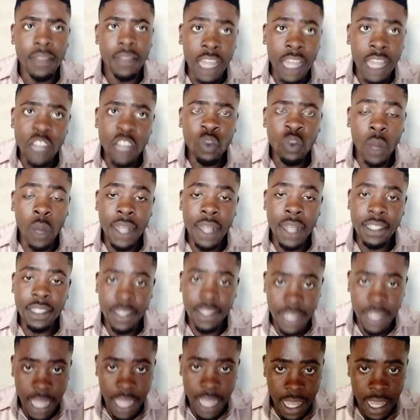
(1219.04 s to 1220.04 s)
That's what
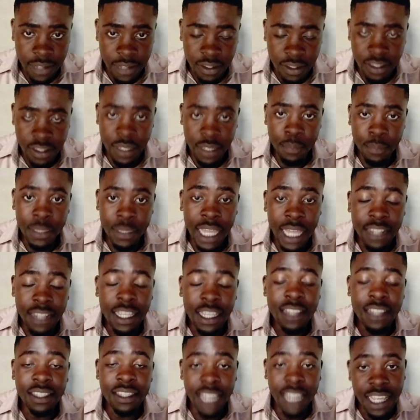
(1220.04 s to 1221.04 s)
they are.
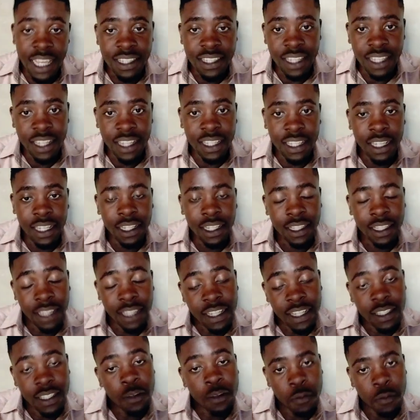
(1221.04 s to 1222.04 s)
That's the
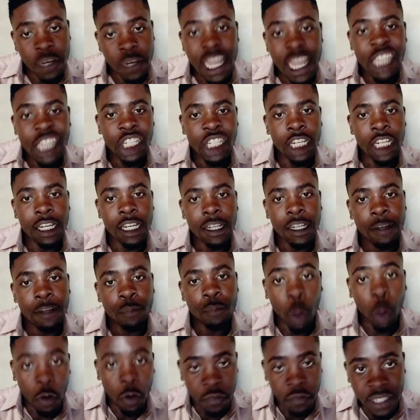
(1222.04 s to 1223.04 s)
definition
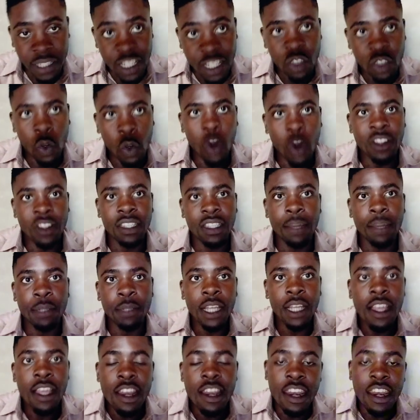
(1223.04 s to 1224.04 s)
of this
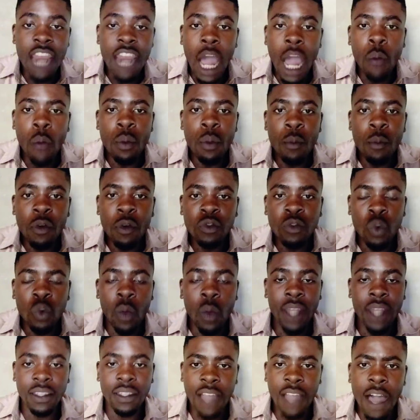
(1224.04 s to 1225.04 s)
concept. Now we move to
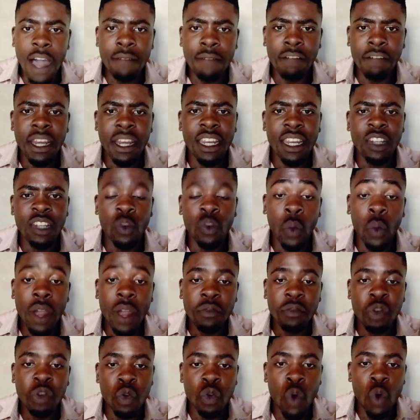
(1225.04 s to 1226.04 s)
what covenant. We
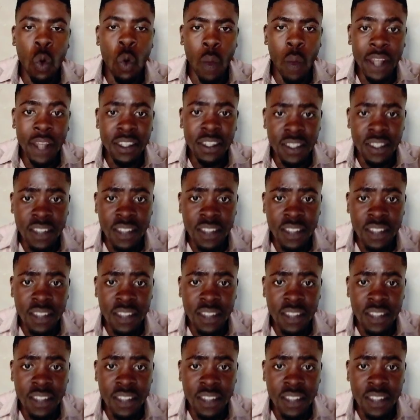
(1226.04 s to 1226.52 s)
have to know what